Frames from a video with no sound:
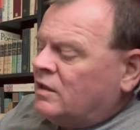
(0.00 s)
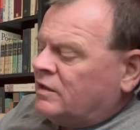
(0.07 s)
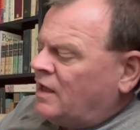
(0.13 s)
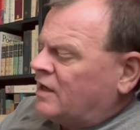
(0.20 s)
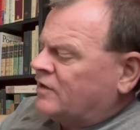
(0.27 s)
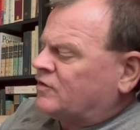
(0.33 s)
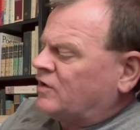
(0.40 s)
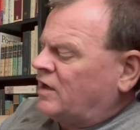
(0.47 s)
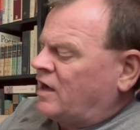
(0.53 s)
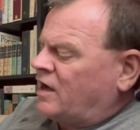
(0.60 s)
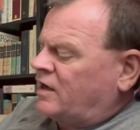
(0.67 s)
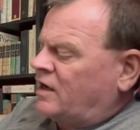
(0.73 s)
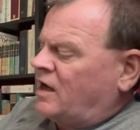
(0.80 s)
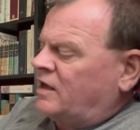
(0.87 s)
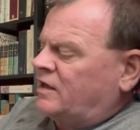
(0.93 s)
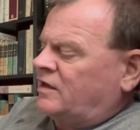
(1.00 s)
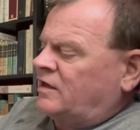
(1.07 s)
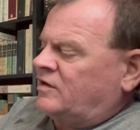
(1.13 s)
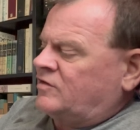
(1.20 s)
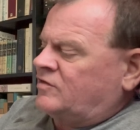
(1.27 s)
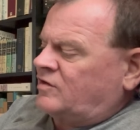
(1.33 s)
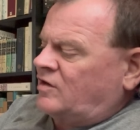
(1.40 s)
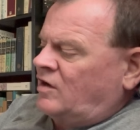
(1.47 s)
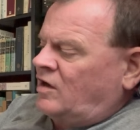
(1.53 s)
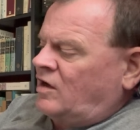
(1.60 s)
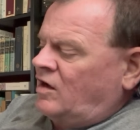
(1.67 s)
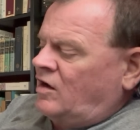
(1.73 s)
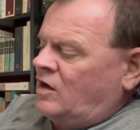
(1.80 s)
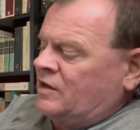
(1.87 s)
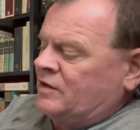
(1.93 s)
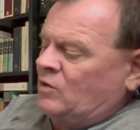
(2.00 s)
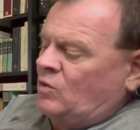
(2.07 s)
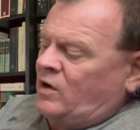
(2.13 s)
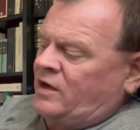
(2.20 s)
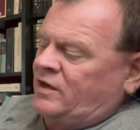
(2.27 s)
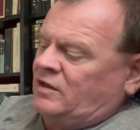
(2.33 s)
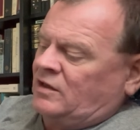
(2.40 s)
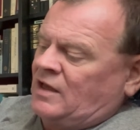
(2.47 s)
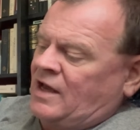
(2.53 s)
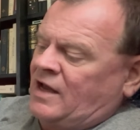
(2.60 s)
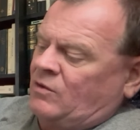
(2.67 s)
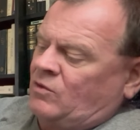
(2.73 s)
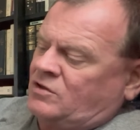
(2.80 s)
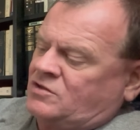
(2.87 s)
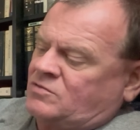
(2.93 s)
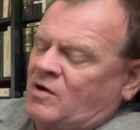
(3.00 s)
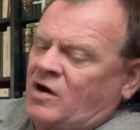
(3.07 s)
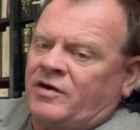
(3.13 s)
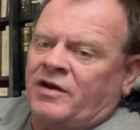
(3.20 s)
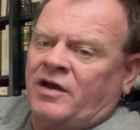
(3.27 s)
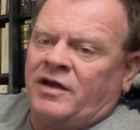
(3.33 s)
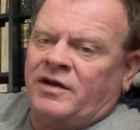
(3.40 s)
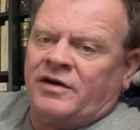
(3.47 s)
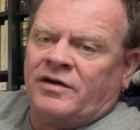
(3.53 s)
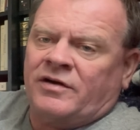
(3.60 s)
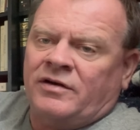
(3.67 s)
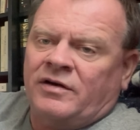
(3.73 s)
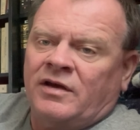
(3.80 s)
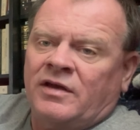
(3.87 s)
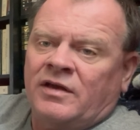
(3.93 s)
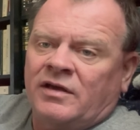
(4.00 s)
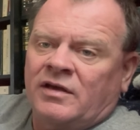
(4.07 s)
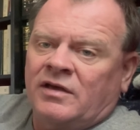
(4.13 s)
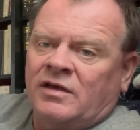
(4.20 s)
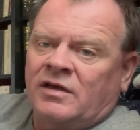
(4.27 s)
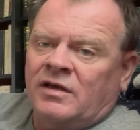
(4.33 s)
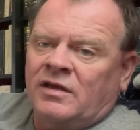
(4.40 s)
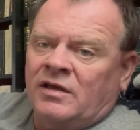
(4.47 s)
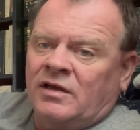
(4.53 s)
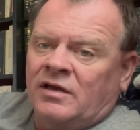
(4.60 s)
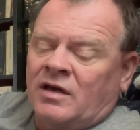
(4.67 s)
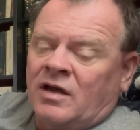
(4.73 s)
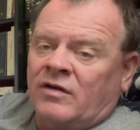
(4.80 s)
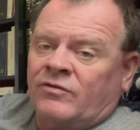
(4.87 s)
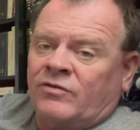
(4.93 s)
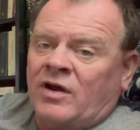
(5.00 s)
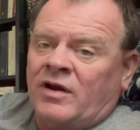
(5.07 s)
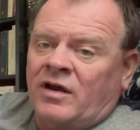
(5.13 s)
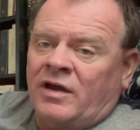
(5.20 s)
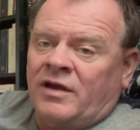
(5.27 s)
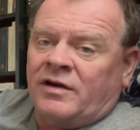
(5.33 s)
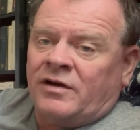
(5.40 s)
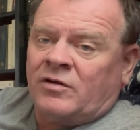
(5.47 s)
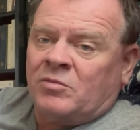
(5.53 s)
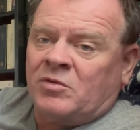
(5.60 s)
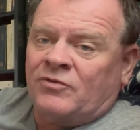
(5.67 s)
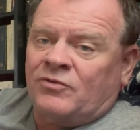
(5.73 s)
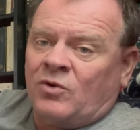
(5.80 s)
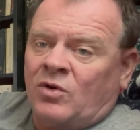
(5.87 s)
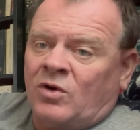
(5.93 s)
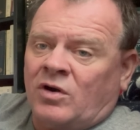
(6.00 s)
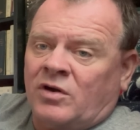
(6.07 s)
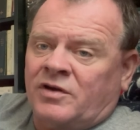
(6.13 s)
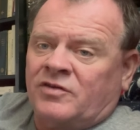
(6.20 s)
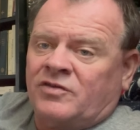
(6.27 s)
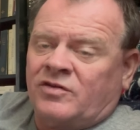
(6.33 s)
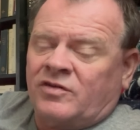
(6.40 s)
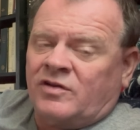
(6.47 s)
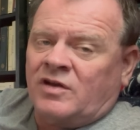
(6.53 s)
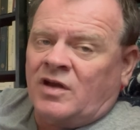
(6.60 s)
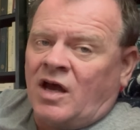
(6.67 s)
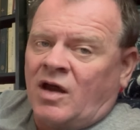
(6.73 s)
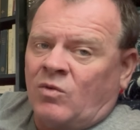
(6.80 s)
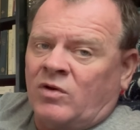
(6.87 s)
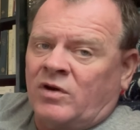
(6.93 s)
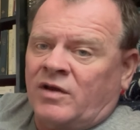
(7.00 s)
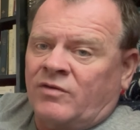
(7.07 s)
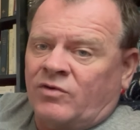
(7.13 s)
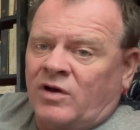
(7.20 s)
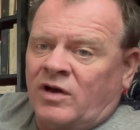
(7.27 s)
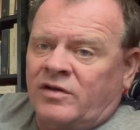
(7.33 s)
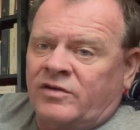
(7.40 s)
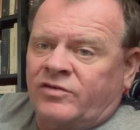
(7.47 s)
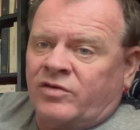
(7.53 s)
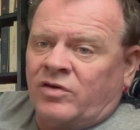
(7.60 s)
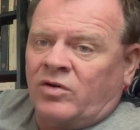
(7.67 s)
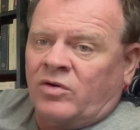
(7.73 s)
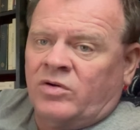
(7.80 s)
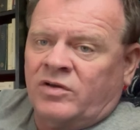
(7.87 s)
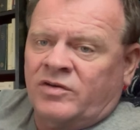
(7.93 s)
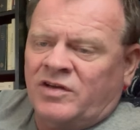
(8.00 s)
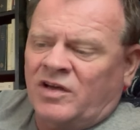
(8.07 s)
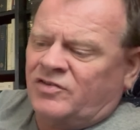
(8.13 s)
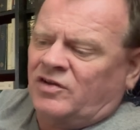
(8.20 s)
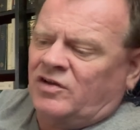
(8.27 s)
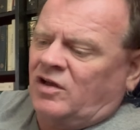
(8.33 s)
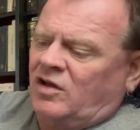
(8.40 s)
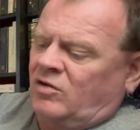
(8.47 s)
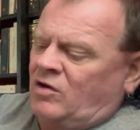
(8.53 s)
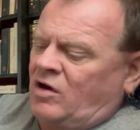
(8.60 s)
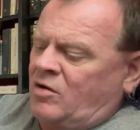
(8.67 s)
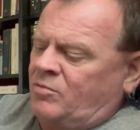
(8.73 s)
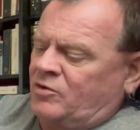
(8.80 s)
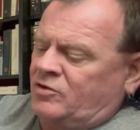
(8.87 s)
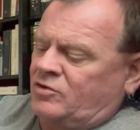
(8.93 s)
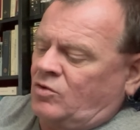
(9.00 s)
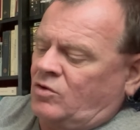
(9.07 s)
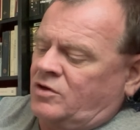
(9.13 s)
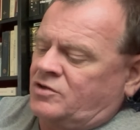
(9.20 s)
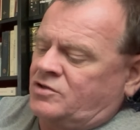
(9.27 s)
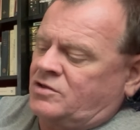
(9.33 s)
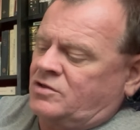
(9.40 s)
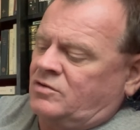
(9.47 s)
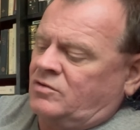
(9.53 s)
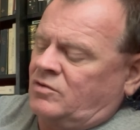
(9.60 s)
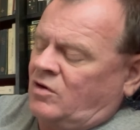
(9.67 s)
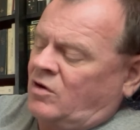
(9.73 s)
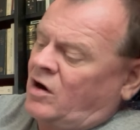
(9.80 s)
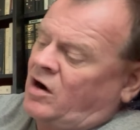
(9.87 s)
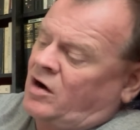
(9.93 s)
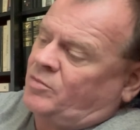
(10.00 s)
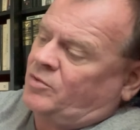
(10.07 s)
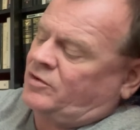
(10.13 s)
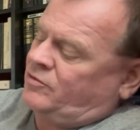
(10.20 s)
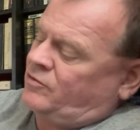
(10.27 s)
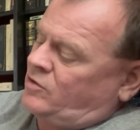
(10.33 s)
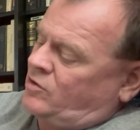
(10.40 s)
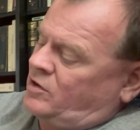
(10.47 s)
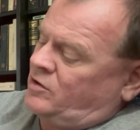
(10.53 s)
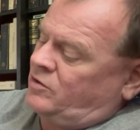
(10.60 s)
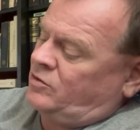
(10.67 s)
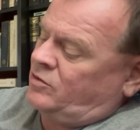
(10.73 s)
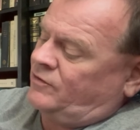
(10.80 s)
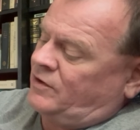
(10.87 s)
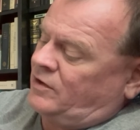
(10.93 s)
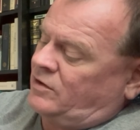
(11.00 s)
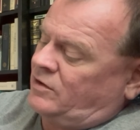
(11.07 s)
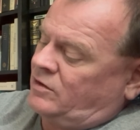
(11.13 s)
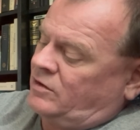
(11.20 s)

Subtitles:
Next thing I got is On the Way to Language, Martin Heidegger. I've read Heidegger before. This is not one I've read, so it's just a little Harper Torch, a Harper and Row. I don't know if they...